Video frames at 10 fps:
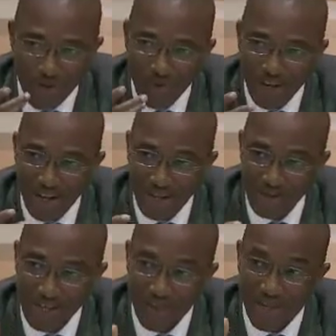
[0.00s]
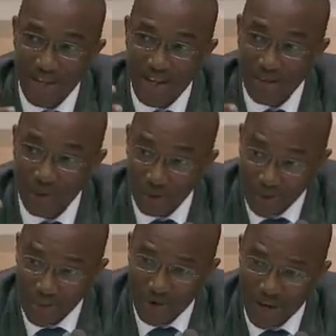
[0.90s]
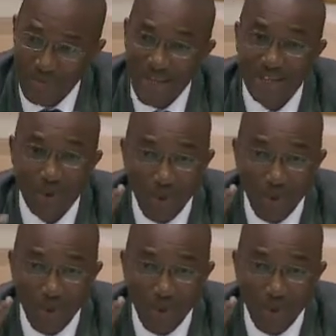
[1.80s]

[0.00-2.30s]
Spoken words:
it's not just